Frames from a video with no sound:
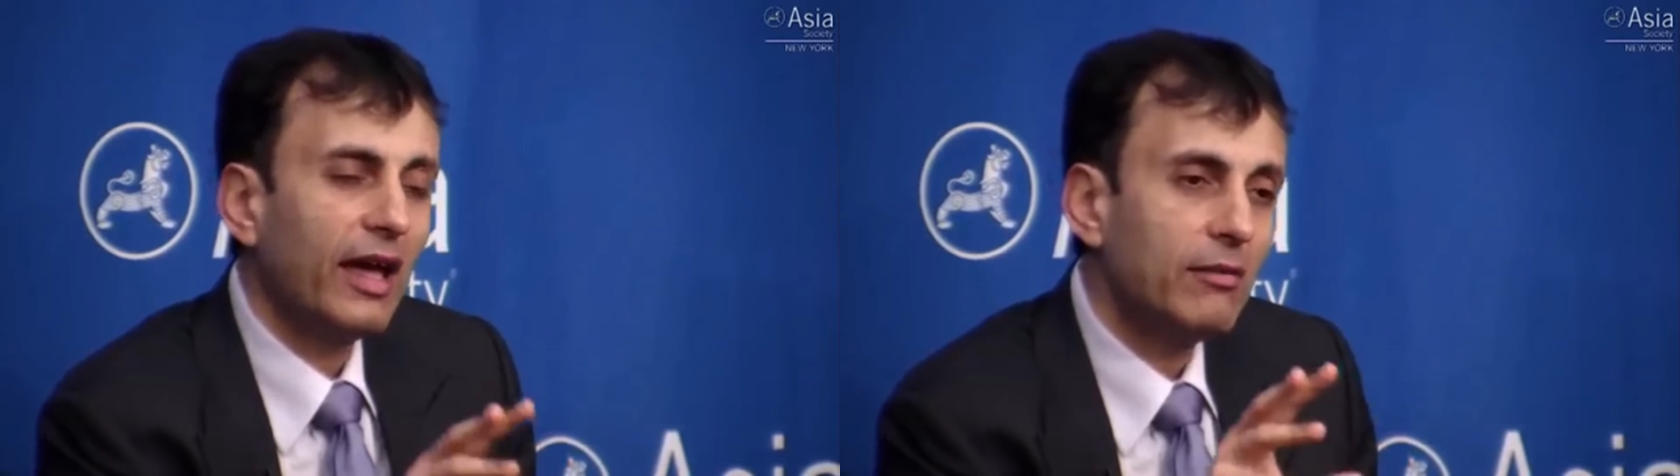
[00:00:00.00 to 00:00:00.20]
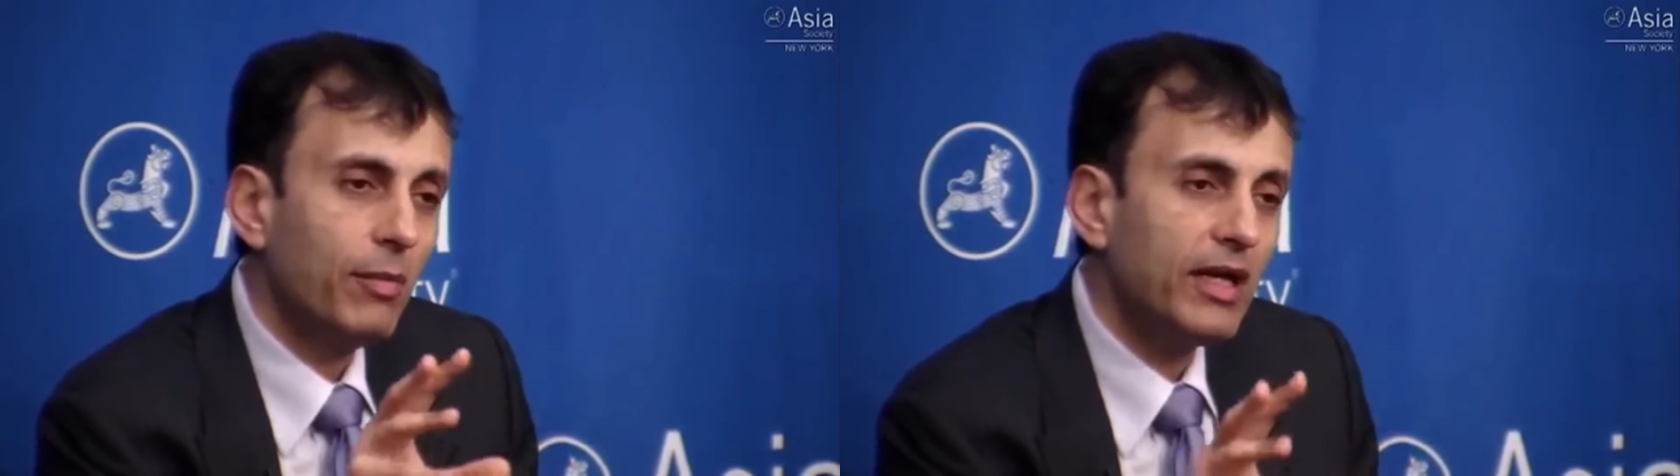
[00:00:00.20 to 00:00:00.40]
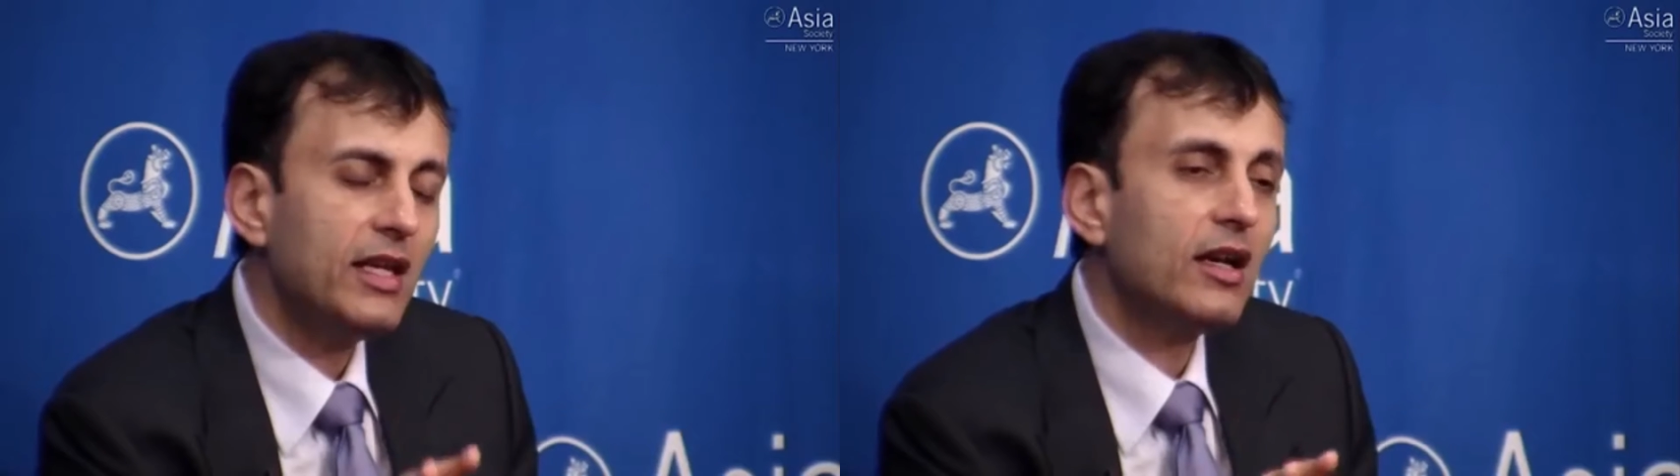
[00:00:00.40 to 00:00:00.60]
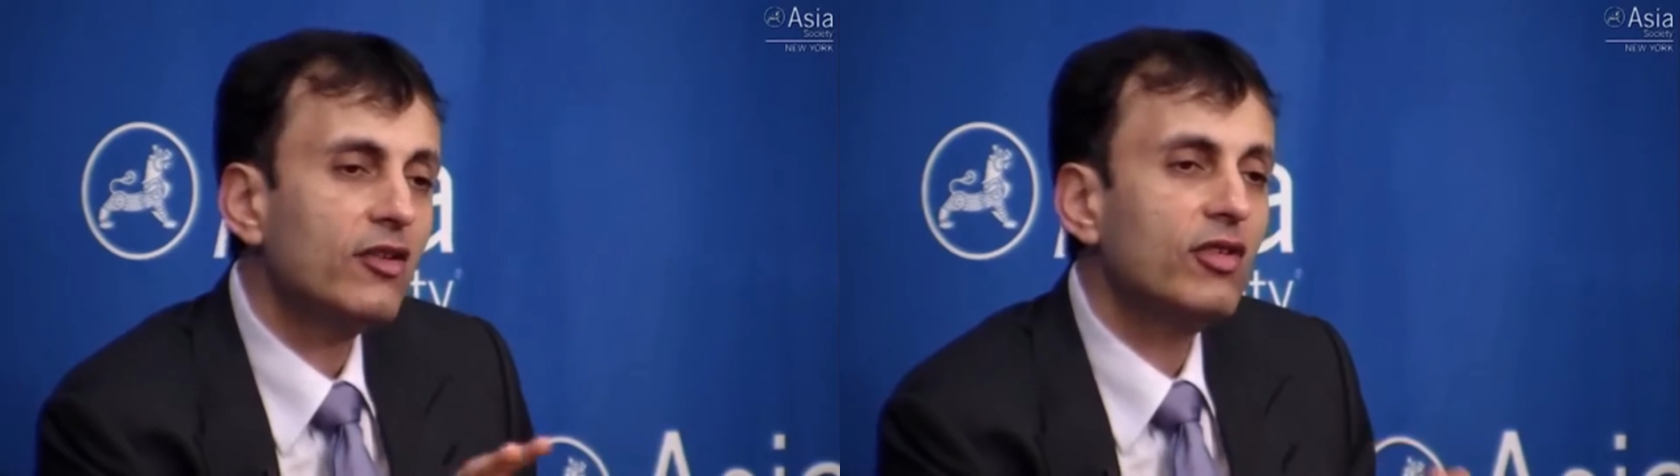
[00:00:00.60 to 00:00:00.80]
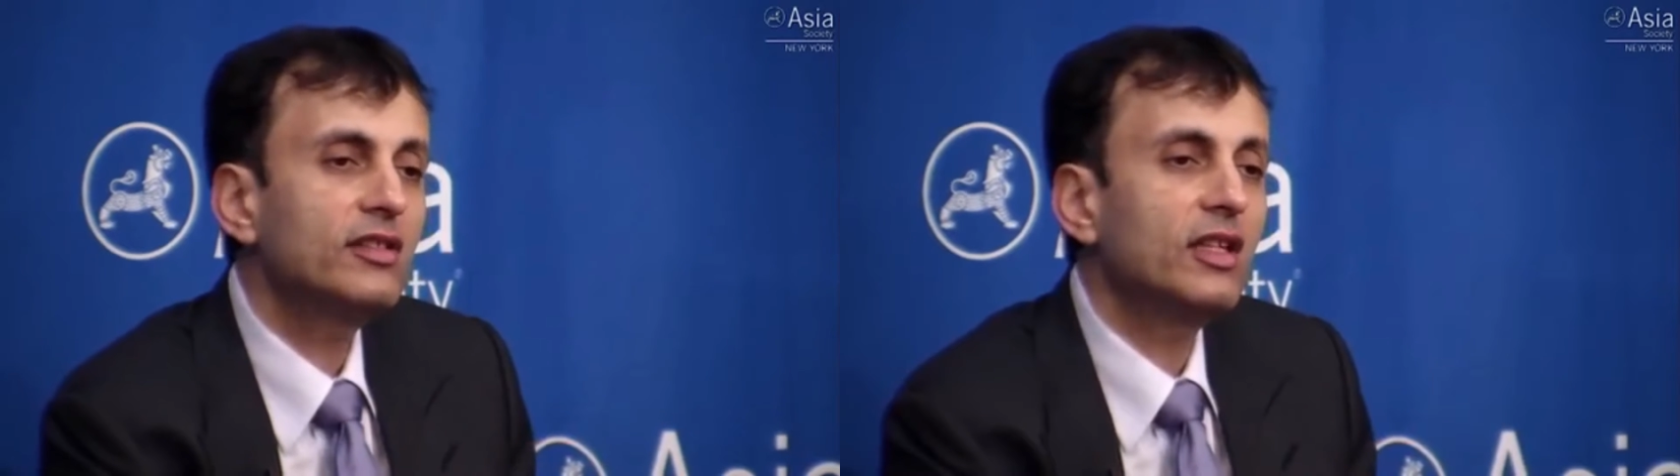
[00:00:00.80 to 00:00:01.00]
and many
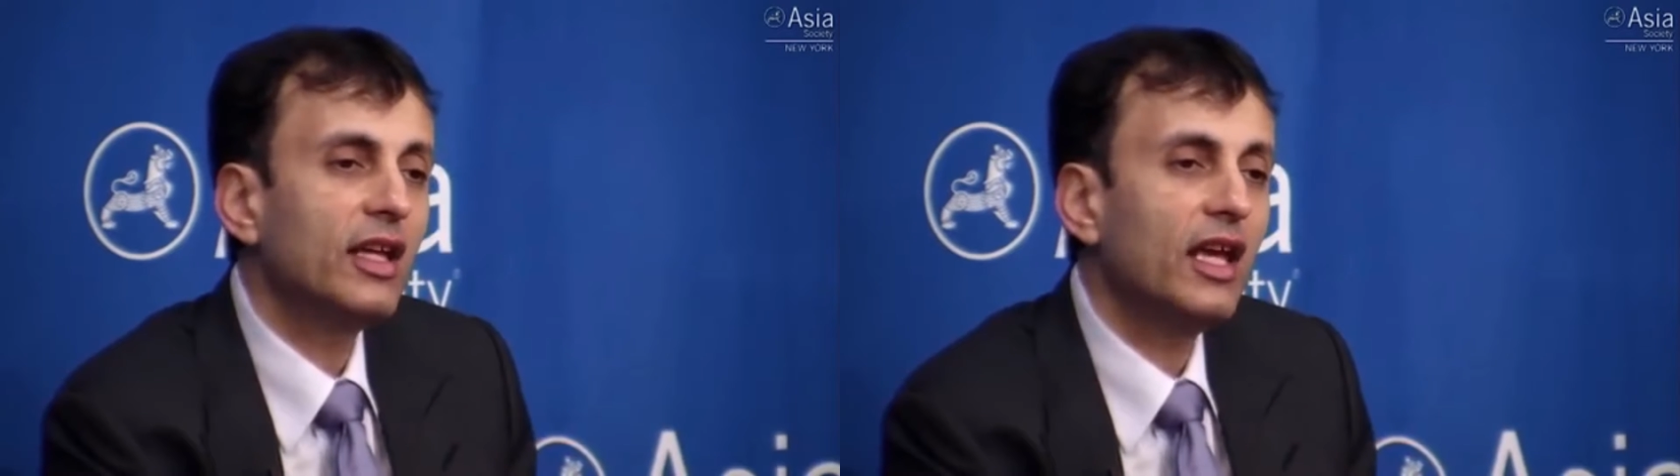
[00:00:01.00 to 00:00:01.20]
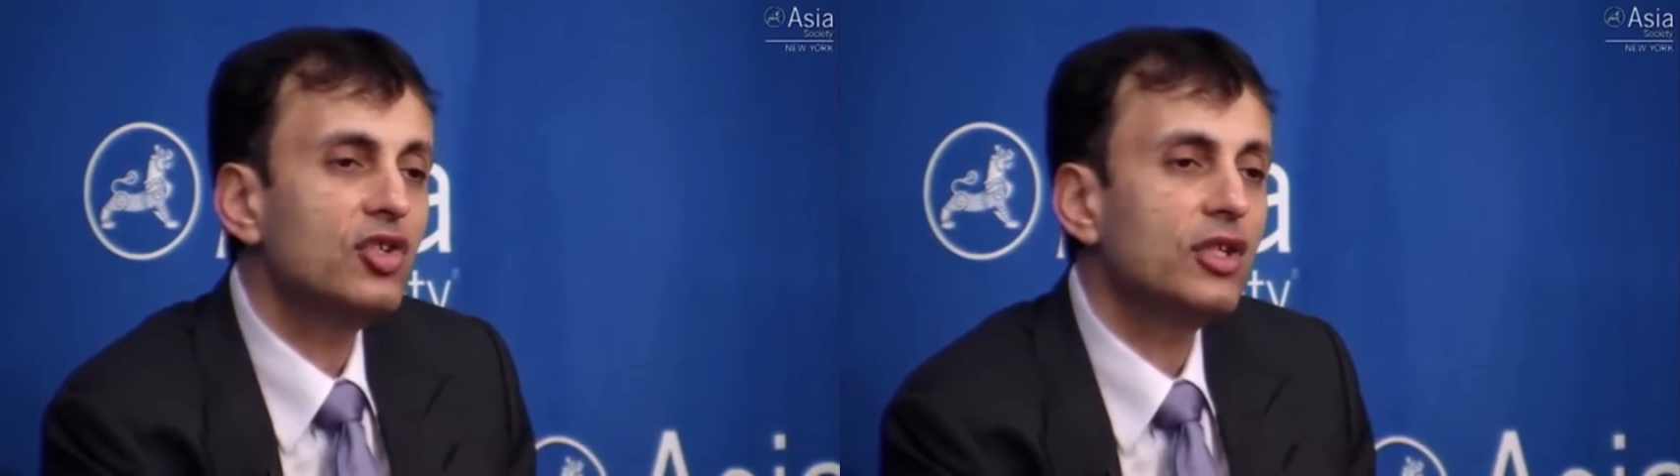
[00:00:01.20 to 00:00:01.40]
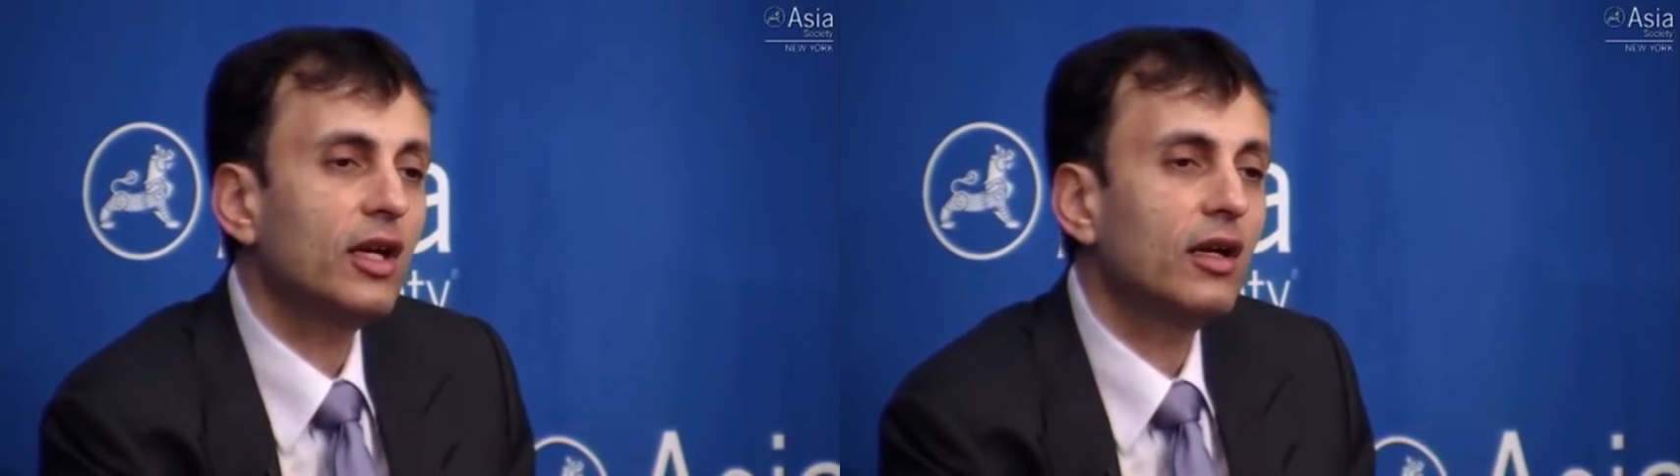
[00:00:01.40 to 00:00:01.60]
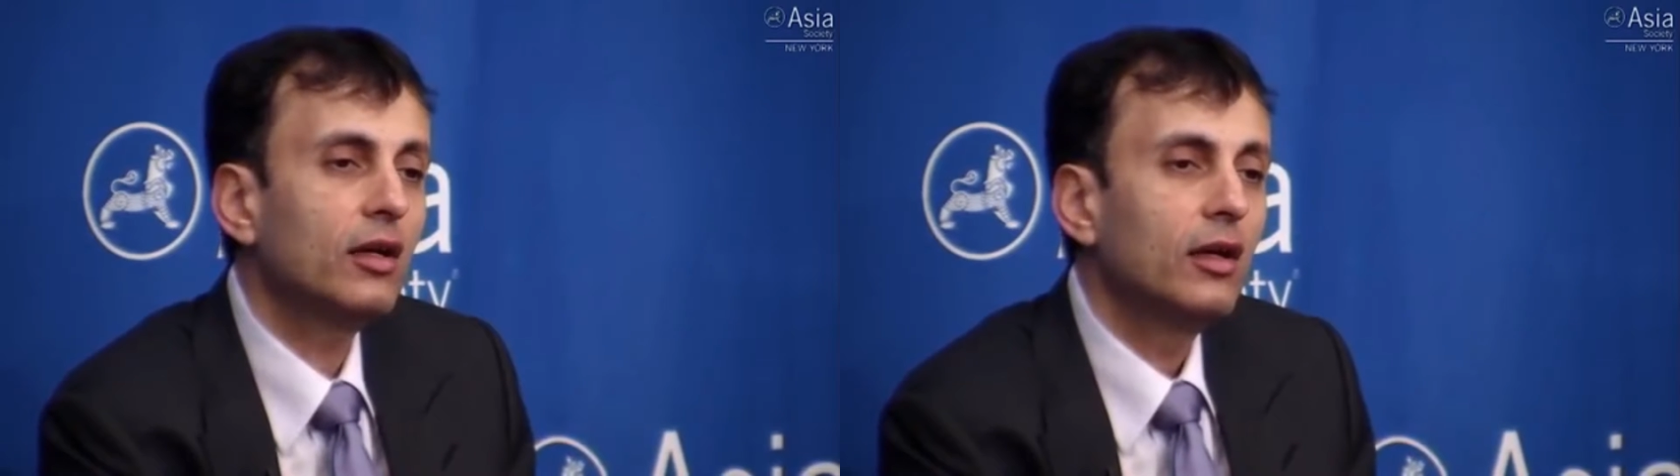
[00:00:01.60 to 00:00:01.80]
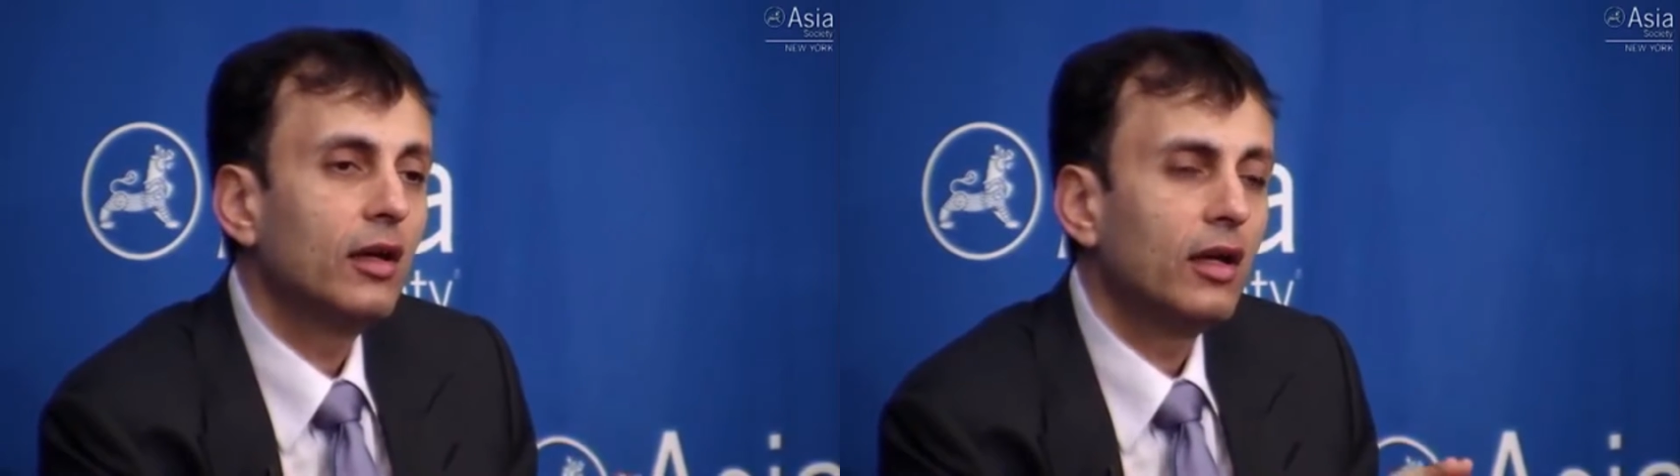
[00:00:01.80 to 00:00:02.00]
countries in Asia